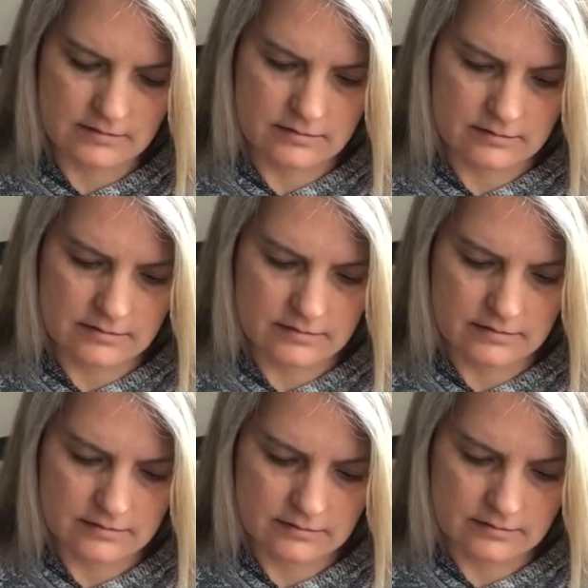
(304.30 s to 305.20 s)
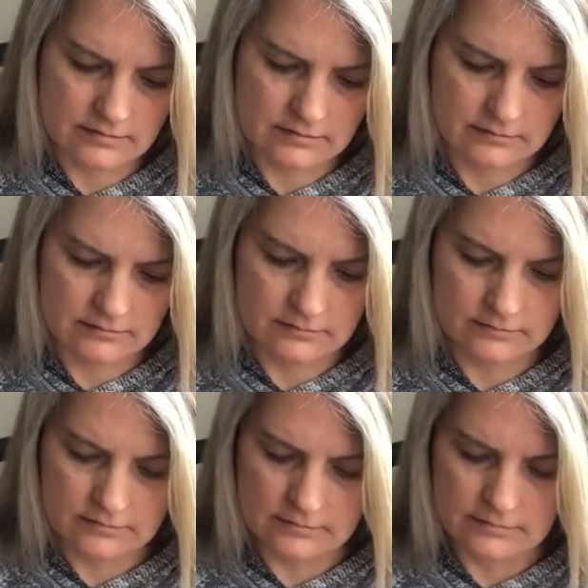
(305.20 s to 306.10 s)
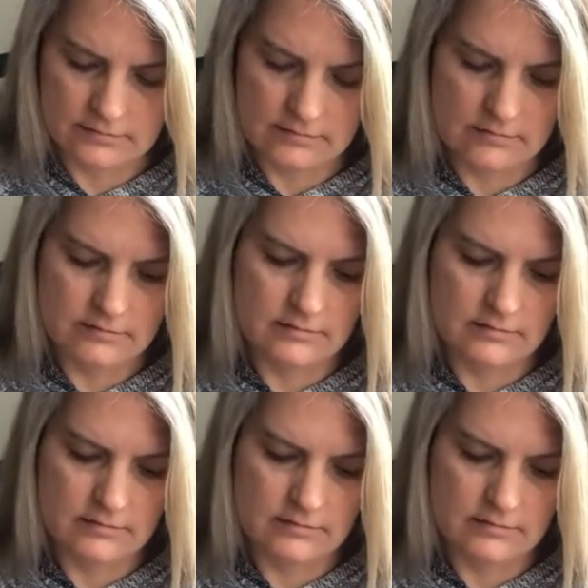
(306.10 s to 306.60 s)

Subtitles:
No one is speaking in this clip.